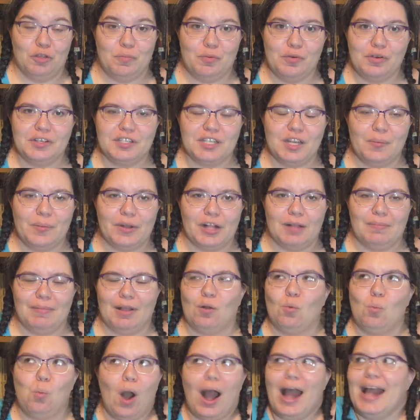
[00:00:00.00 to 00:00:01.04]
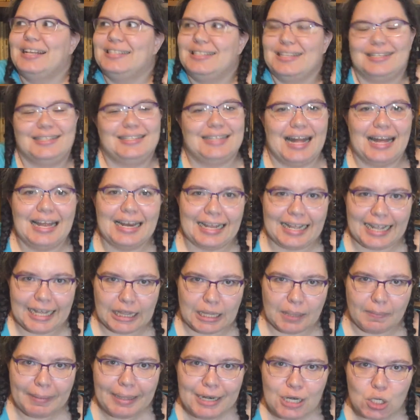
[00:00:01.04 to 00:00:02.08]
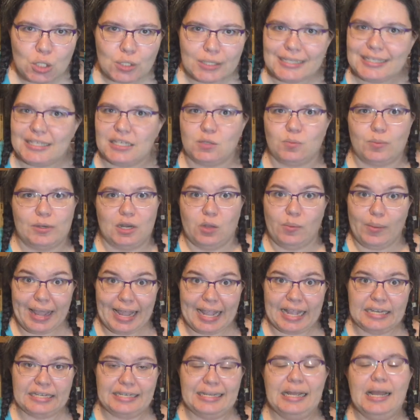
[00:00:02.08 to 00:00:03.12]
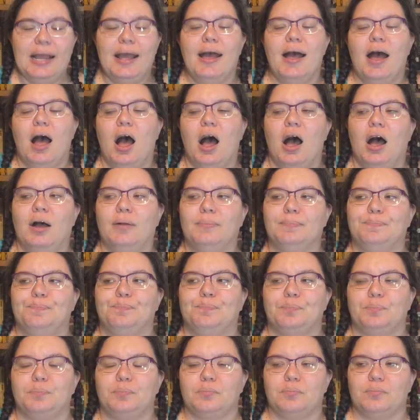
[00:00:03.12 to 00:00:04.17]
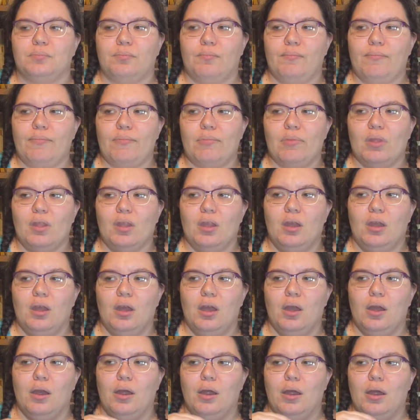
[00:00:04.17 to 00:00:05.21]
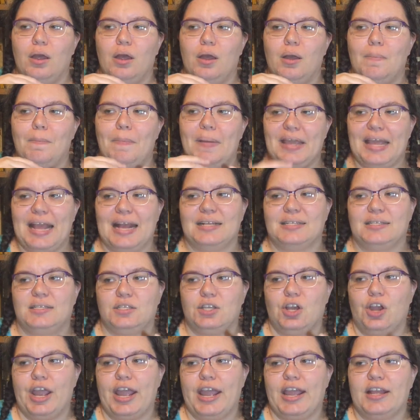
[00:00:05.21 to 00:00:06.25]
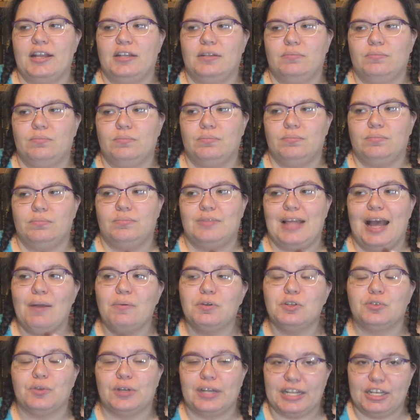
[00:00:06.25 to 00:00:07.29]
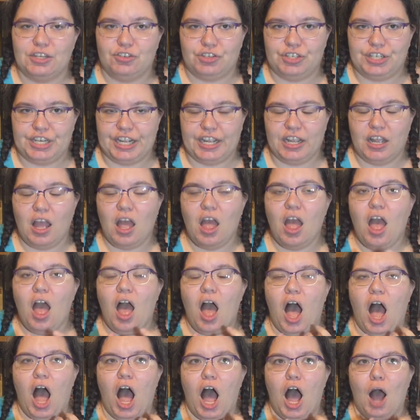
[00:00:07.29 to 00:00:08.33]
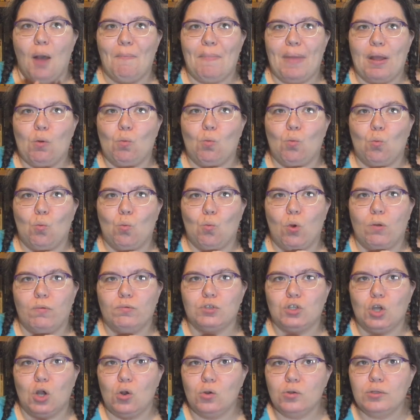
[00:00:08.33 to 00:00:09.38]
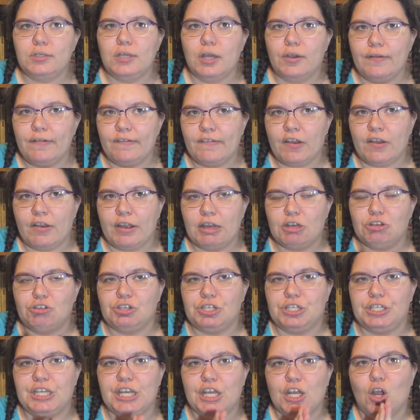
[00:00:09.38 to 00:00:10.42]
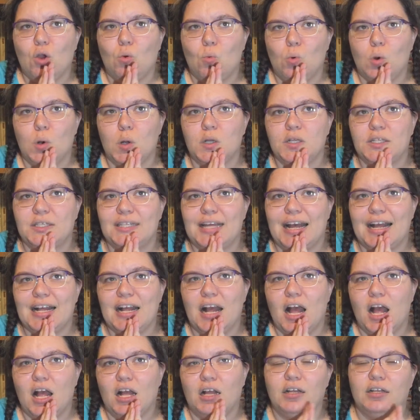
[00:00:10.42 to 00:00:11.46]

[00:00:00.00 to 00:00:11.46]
the book so well. I'm like, why is it starting in the middle? This is really weird. But yes, so that was really interesting. What was also very interesting was that